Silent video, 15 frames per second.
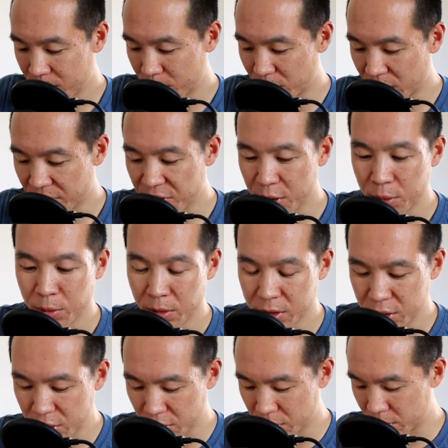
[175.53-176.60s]
But if you were
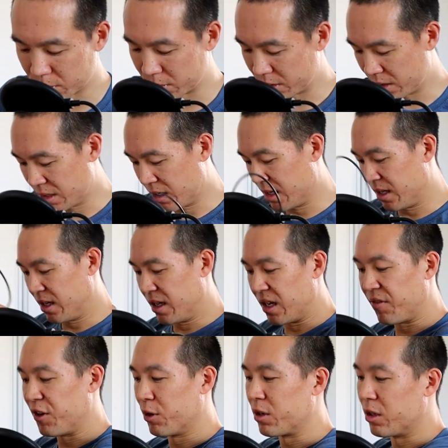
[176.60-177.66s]
to
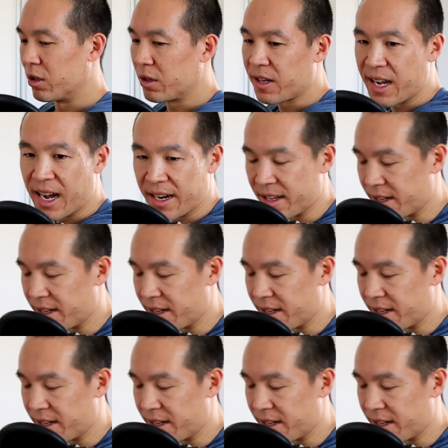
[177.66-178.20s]
look at